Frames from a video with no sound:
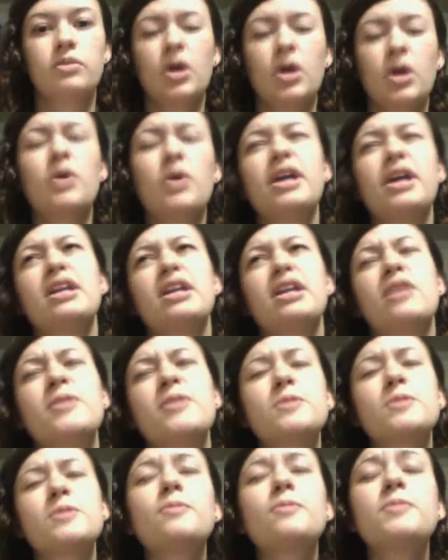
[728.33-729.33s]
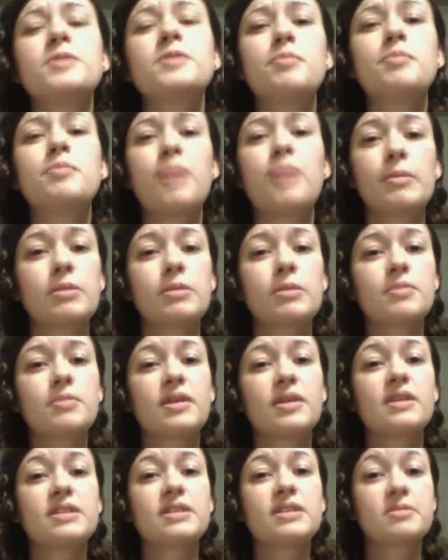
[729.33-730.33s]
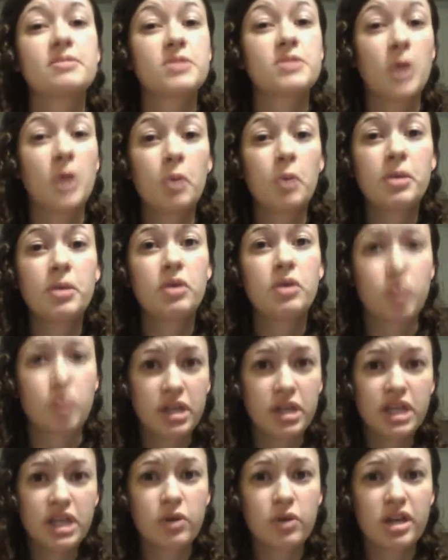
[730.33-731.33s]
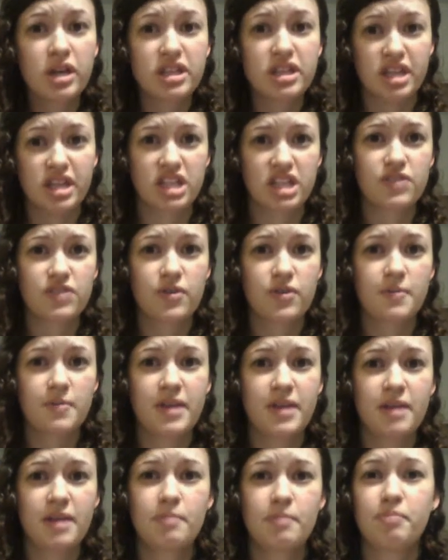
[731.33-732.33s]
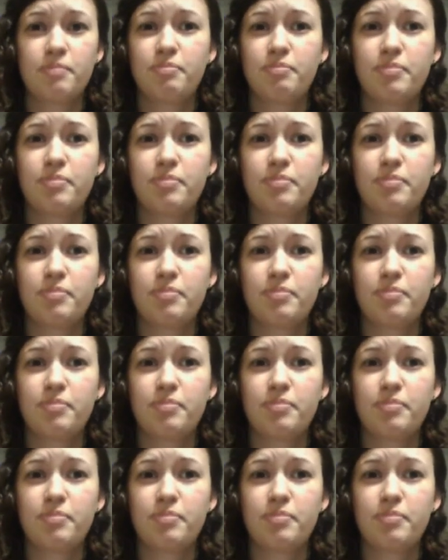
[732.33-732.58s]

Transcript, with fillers: Okay, now this one was a bummer because I was hoping really great things from them,